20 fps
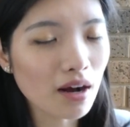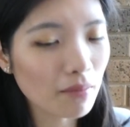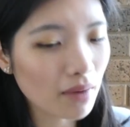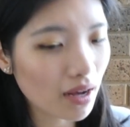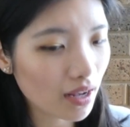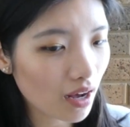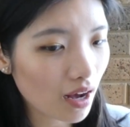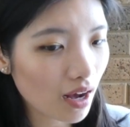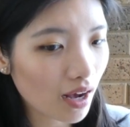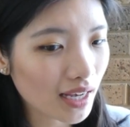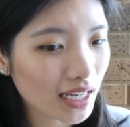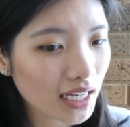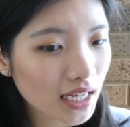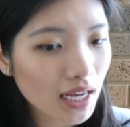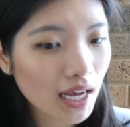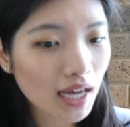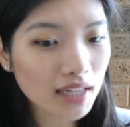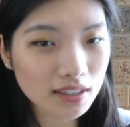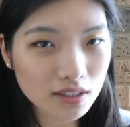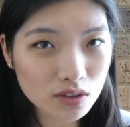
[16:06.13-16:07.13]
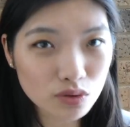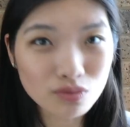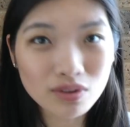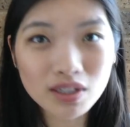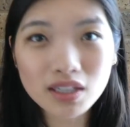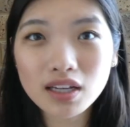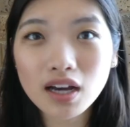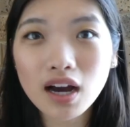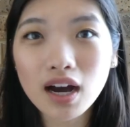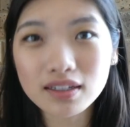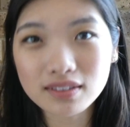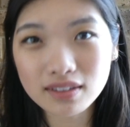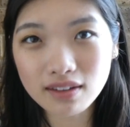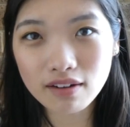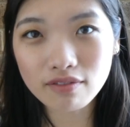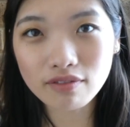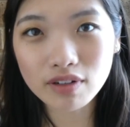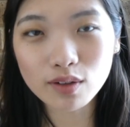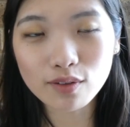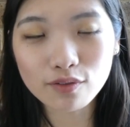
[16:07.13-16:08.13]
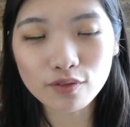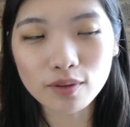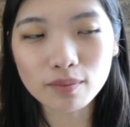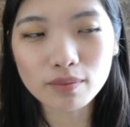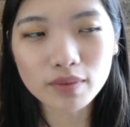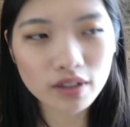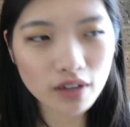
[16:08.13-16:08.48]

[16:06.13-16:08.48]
on my eye, and it's really hard to get rid of them.